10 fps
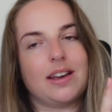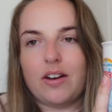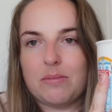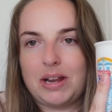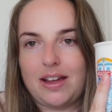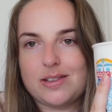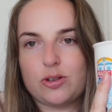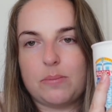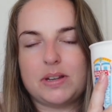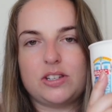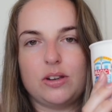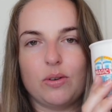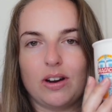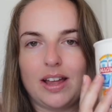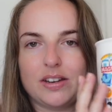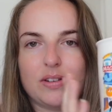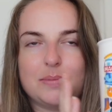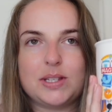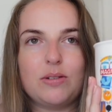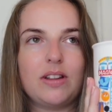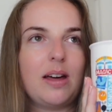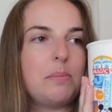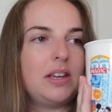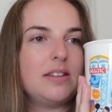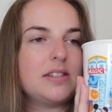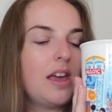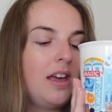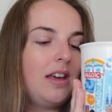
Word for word: I got it on my last trip to Orlando, and I'm so glad because